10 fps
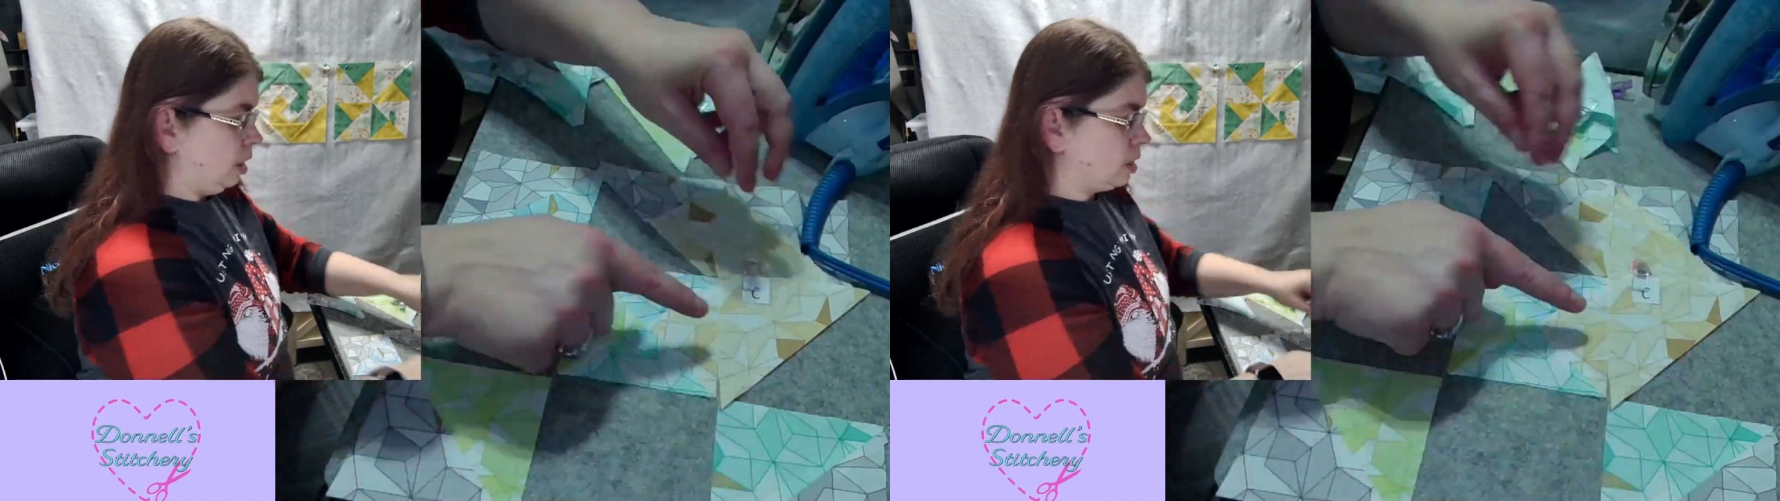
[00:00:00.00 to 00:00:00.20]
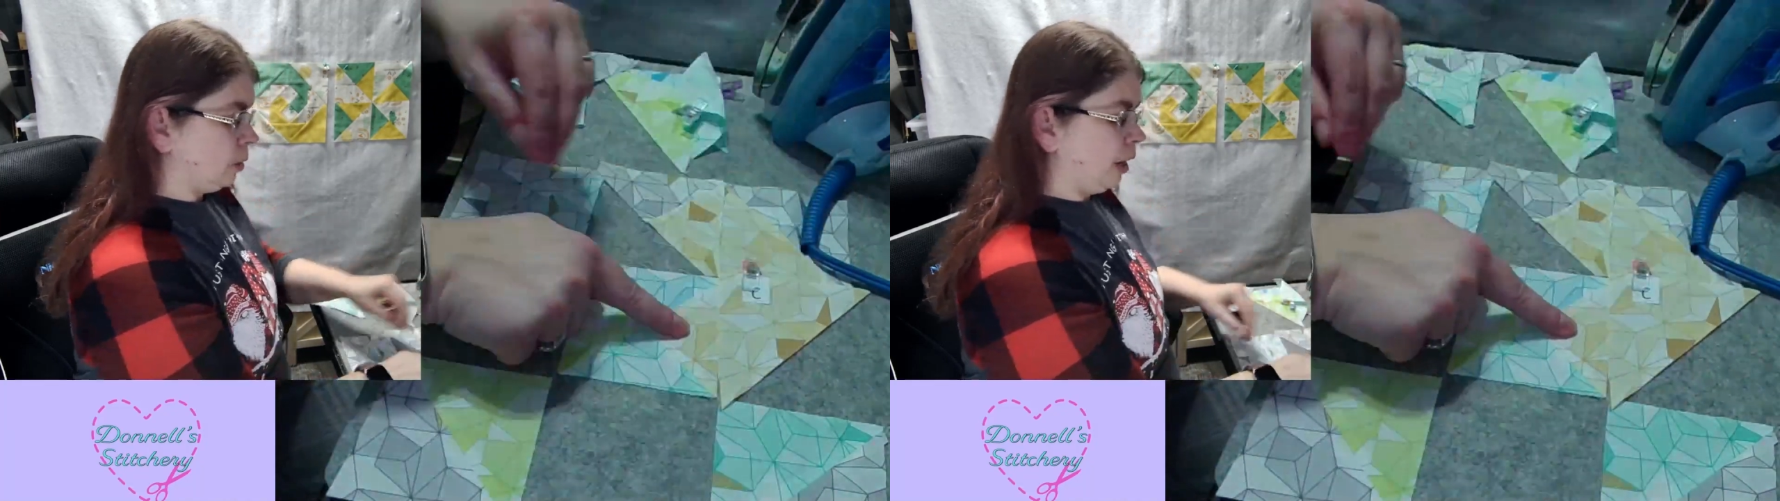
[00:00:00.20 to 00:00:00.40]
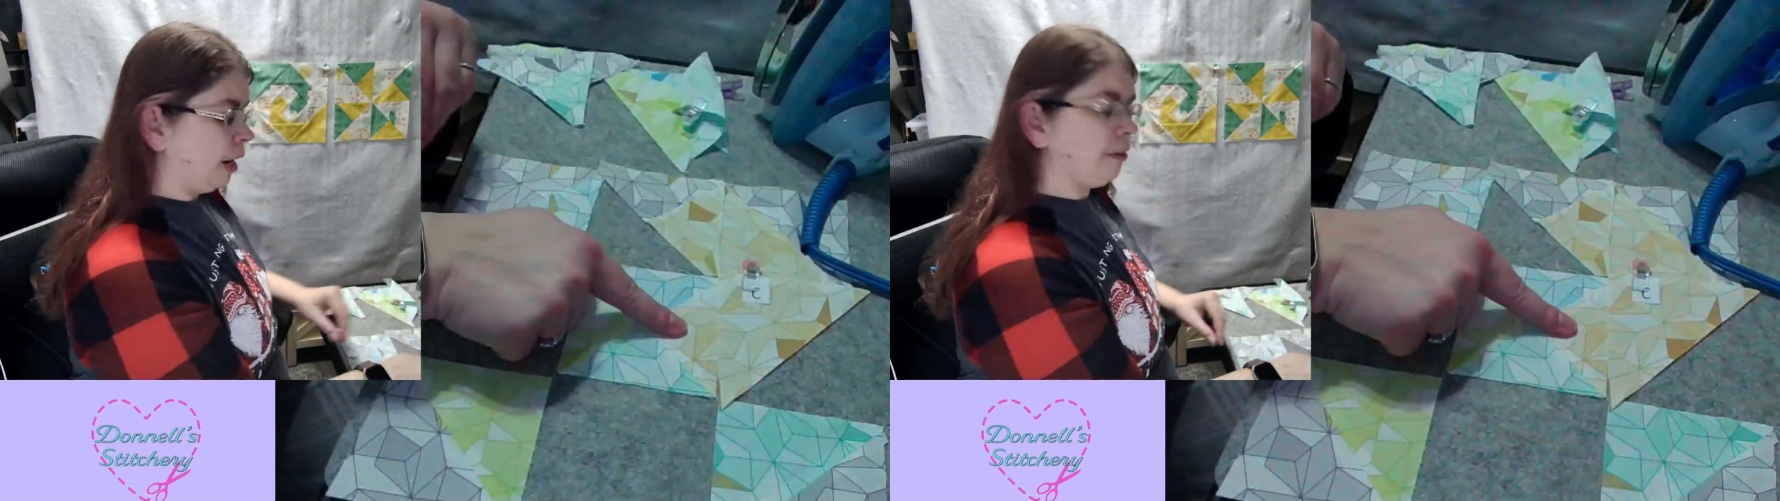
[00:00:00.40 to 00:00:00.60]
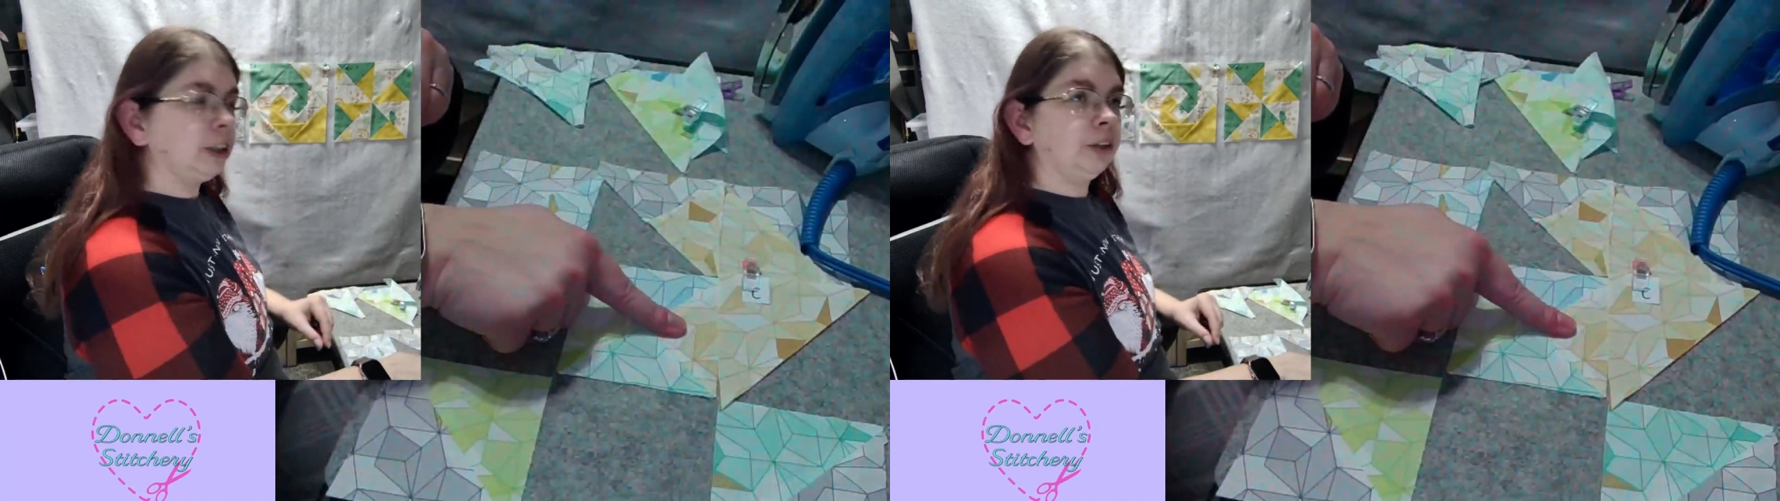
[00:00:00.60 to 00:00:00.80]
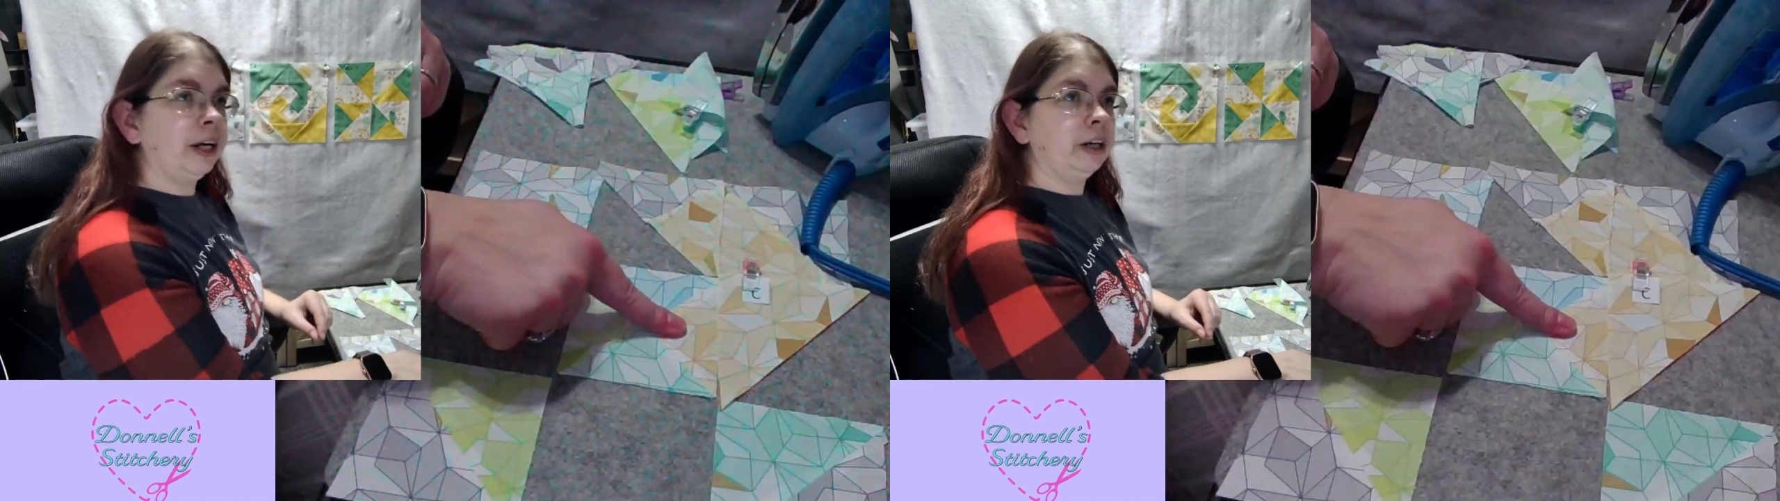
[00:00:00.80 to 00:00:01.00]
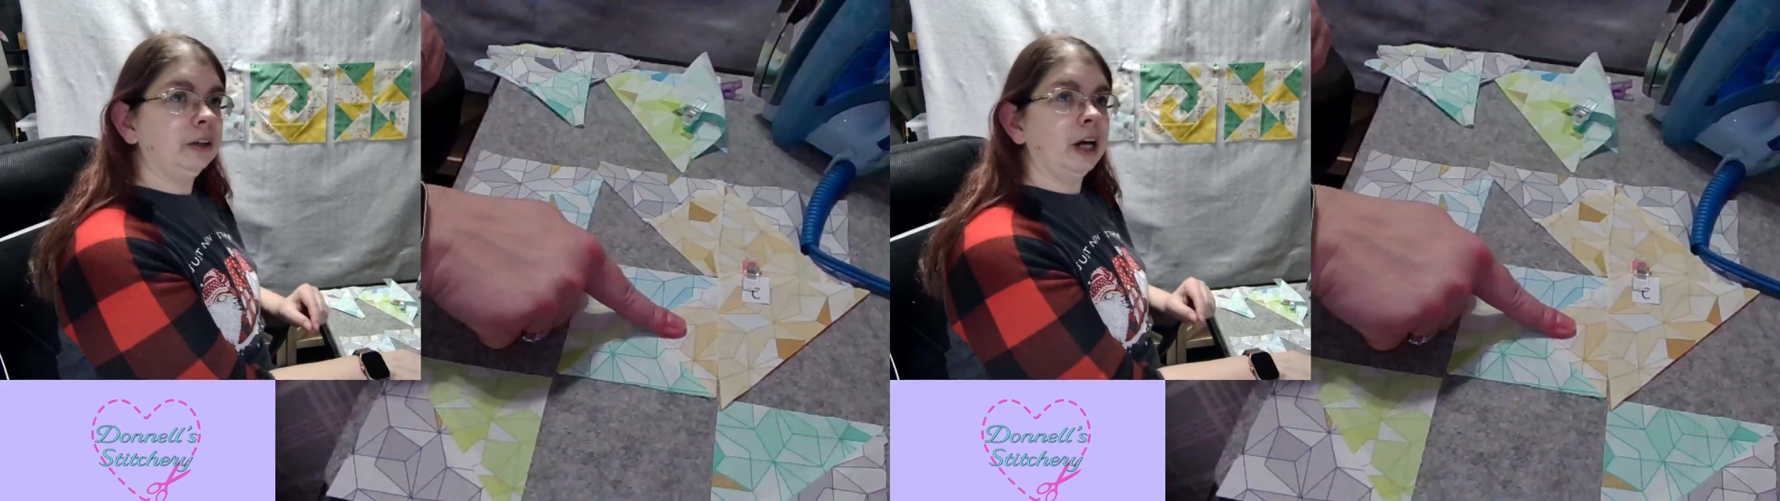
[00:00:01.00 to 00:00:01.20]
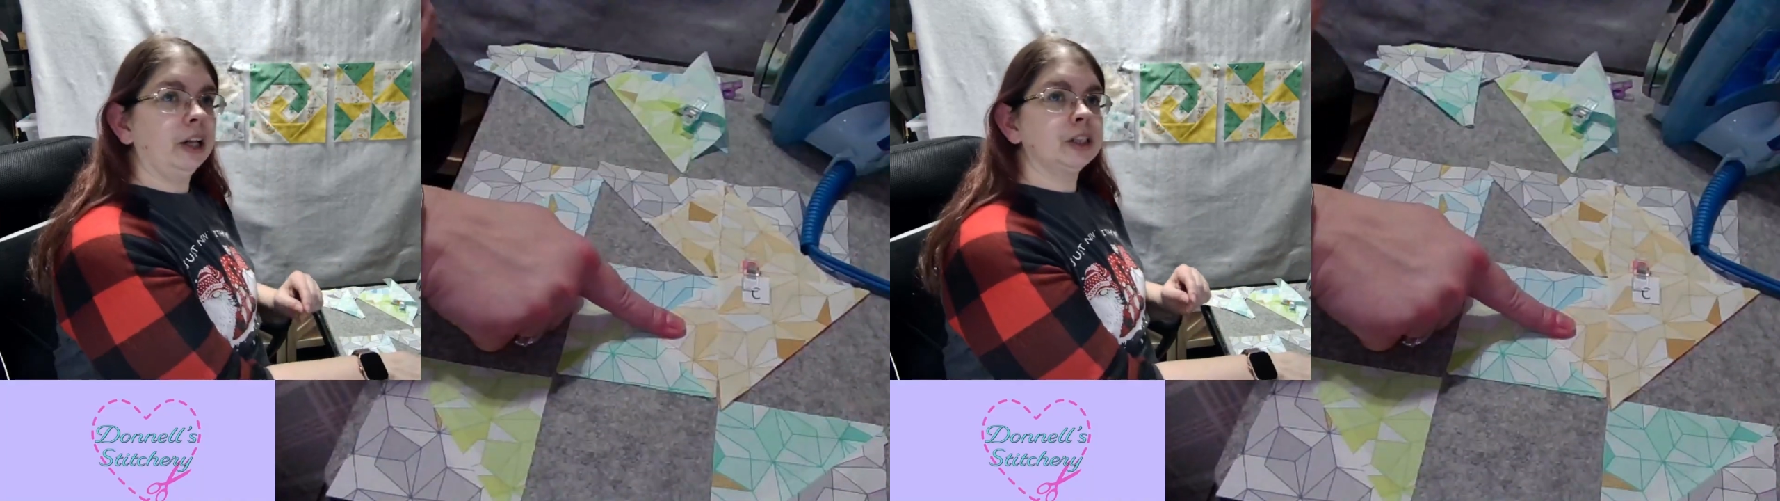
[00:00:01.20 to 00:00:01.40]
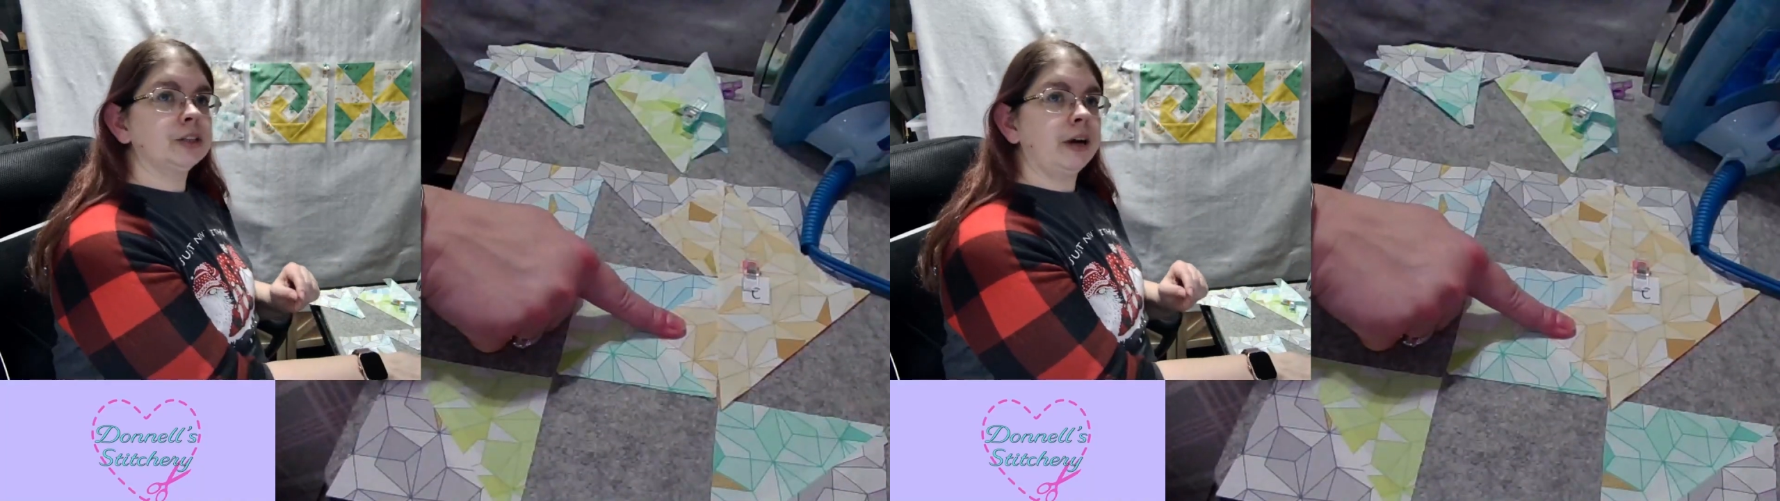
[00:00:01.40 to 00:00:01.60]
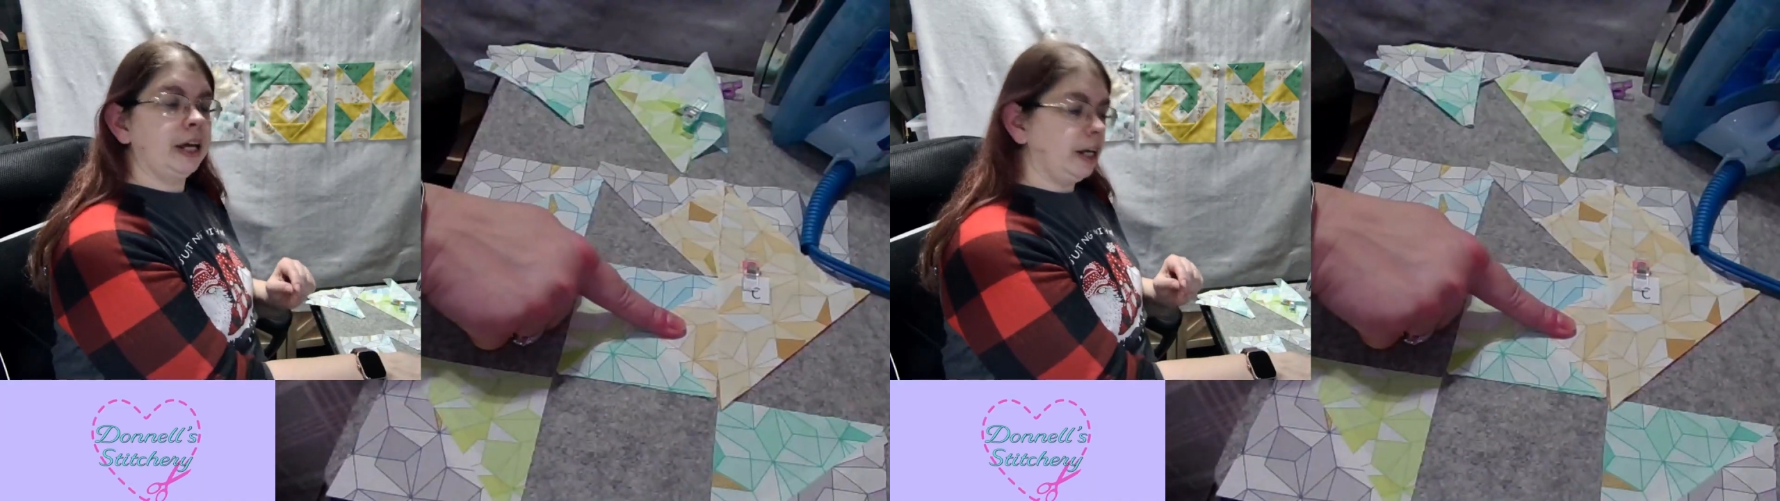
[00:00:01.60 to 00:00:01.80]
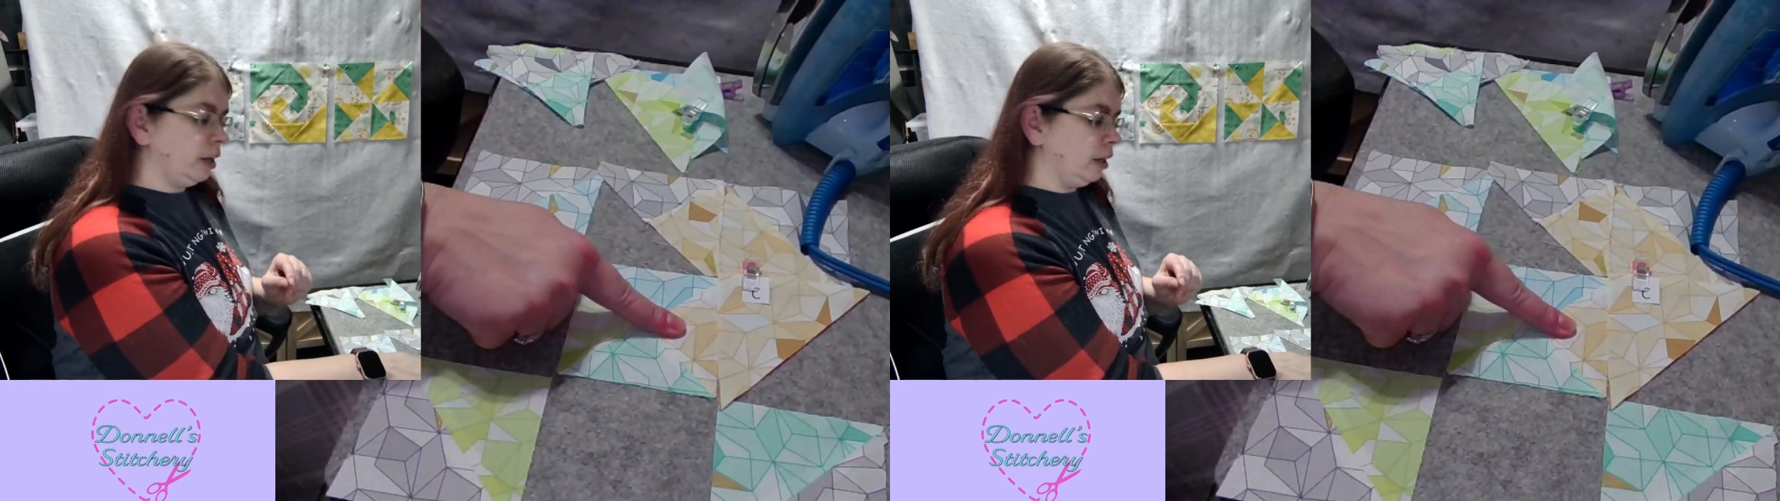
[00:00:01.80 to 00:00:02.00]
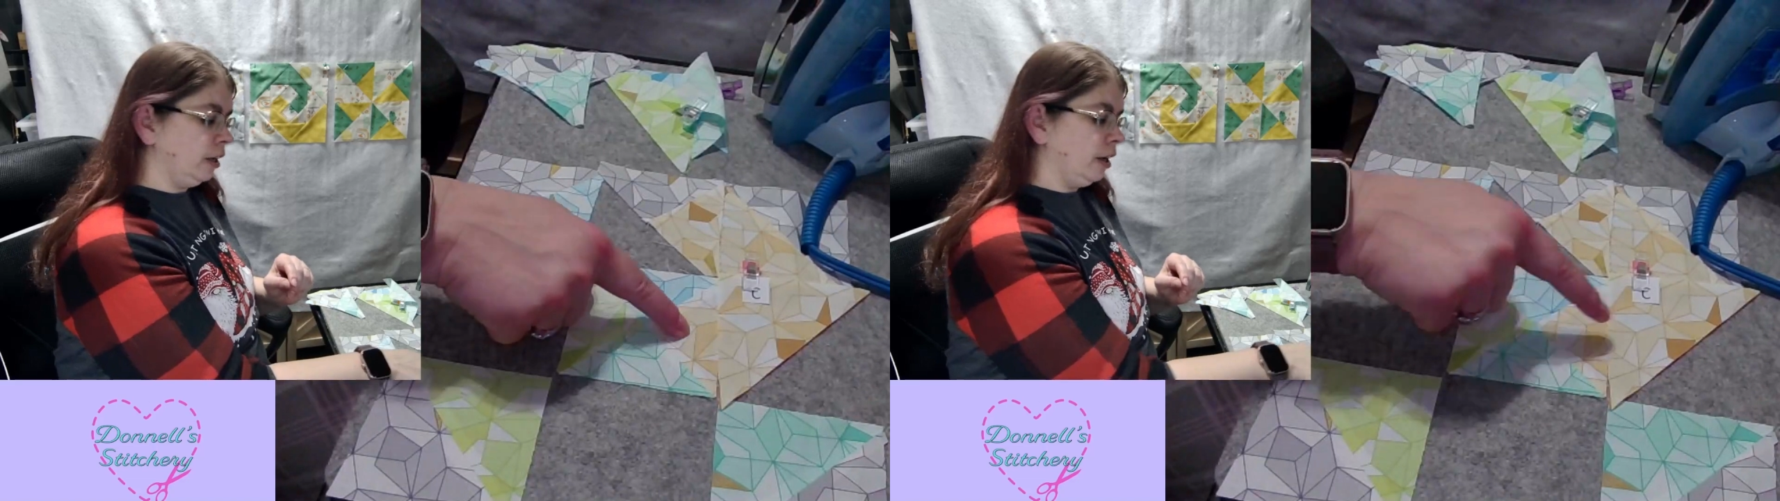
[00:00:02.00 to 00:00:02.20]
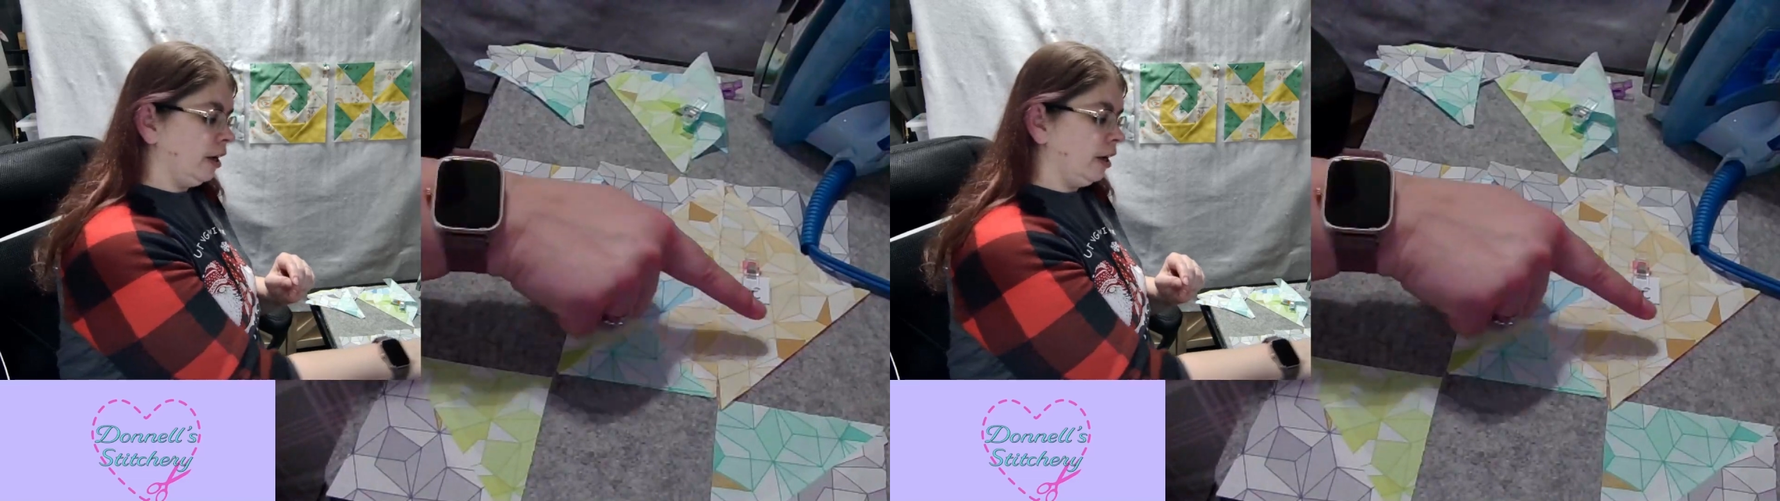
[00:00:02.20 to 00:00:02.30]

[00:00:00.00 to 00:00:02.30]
So whatever triangle color is right here,